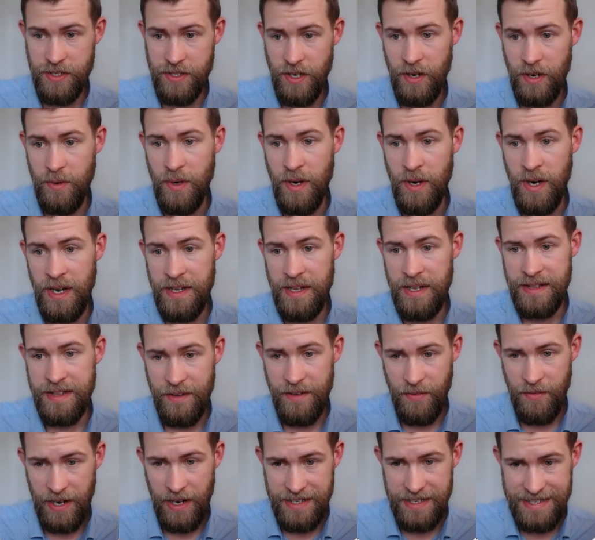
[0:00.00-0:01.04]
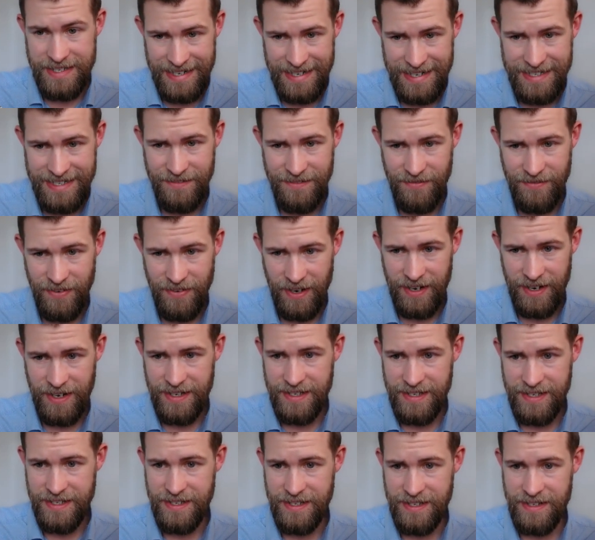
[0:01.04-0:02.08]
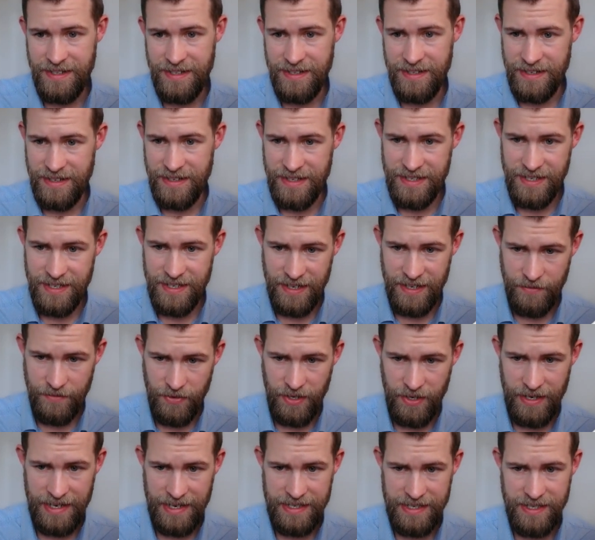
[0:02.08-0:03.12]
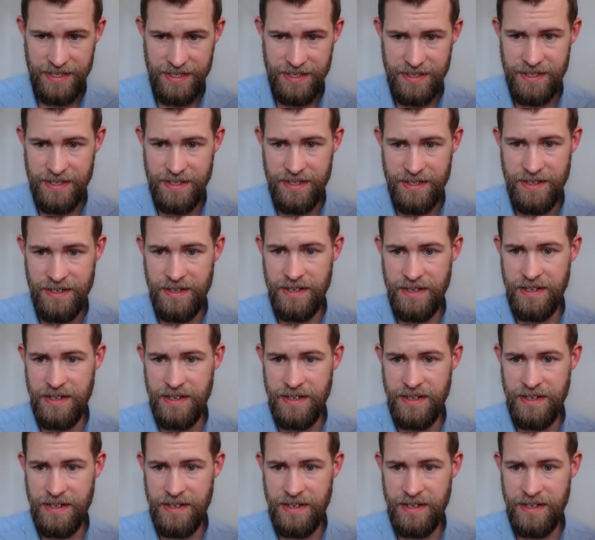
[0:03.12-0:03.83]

So they've identified the significant hazardous